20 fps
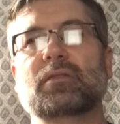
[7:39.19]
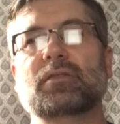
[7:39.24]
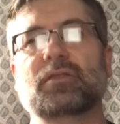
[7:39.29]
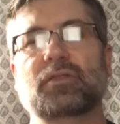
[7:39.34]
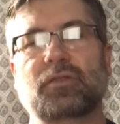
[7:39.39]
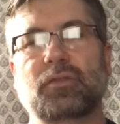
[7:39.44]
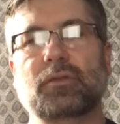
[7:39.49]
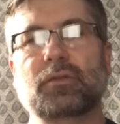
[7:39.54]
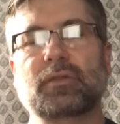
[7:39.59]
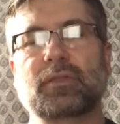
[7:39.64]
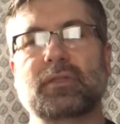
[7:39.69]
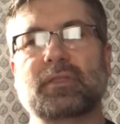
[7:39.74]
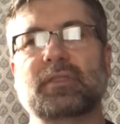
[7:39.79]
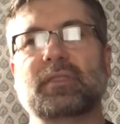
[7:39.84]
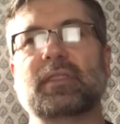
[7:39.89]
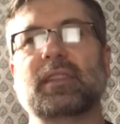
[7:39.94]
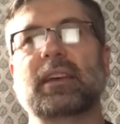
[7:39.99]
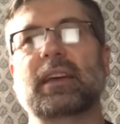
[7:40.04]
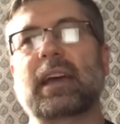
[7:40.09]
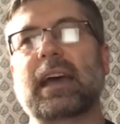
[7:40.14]
students
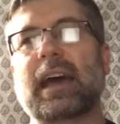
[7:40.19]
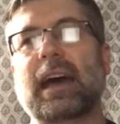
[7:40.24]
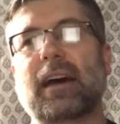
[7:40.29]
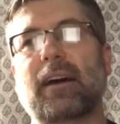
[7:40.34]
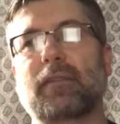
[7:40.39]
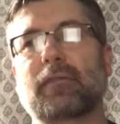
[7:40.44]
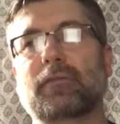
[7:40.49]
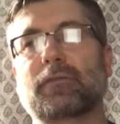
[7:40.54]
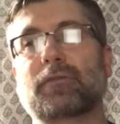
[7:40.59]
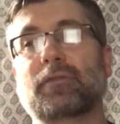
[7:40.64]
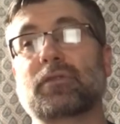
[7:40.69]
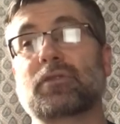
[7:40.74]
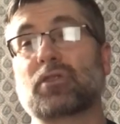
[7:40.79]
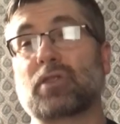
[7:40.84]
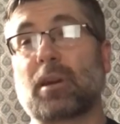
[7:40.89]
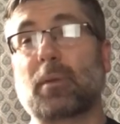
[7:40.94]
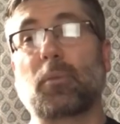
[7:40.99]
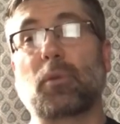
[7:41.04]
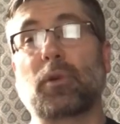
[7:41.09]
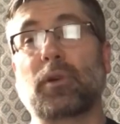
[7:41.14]
that have
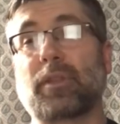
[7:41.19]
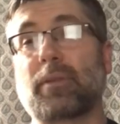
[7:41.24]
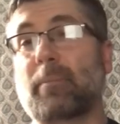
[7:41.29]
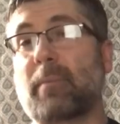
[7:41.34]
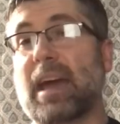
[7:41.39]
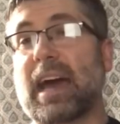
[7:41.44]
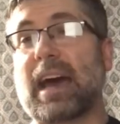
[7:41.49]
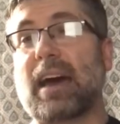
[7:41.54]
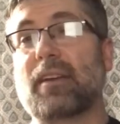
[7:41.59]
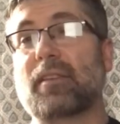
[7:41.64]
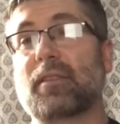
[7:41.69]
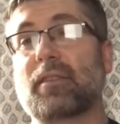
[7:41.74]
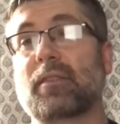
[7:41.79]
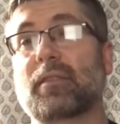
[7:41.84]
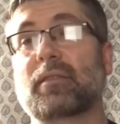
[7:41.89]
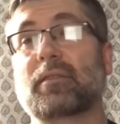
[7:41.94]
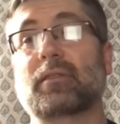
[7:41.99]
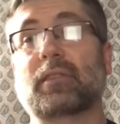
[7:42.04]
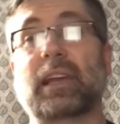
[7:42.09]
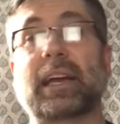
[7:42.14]
trouble with math
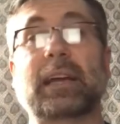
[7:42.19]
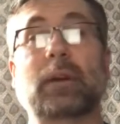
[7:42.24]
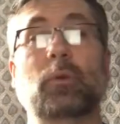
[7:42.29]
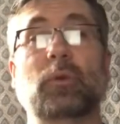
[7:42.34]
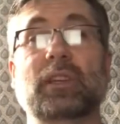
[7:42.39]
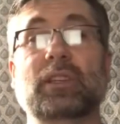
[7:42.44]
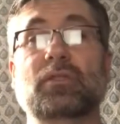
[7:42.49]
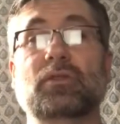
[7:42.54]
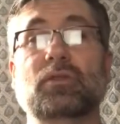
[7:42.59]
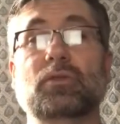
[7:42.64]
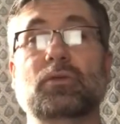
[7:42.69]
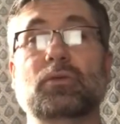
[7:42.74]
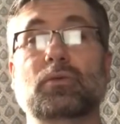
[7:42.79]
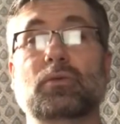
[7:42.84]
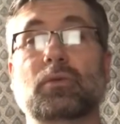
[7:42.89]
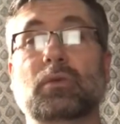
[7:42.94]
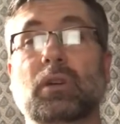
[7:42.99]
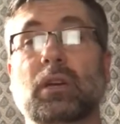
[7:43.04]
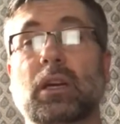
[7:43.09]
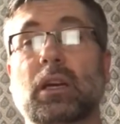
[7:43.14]
like we do